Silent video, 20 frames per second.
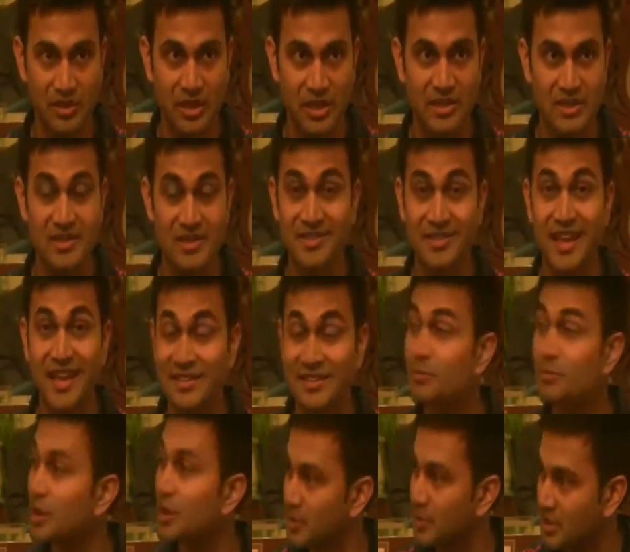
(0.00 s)
and I think
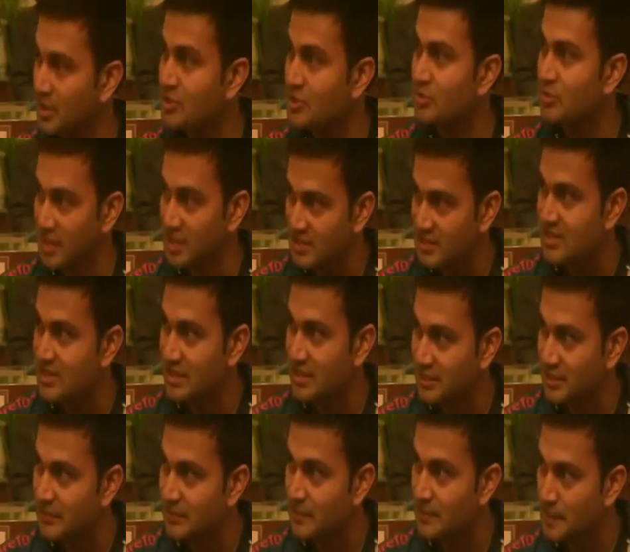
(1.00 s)
that's where we can do it at
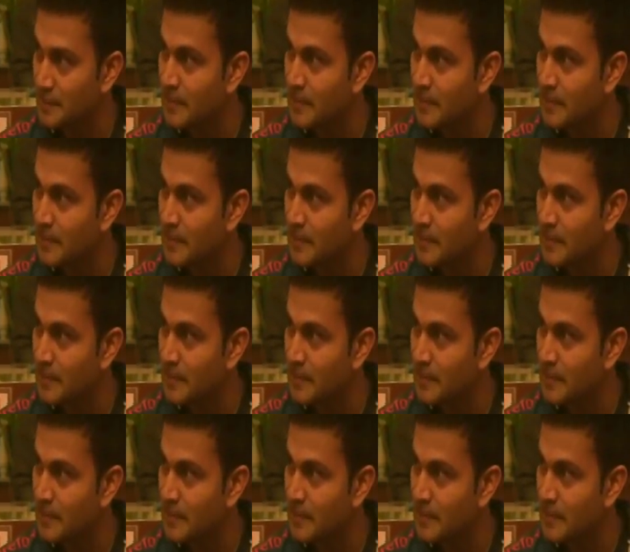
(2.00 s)
scale.